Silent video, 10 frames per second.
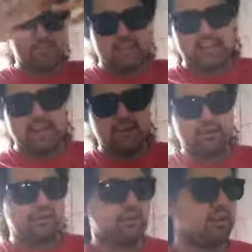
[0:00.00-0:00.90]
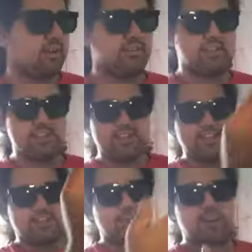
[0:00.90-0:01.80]
shit out, or this light
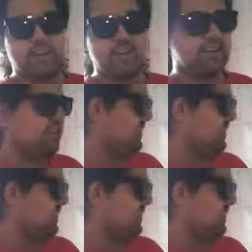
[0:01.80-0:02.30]
is too hot.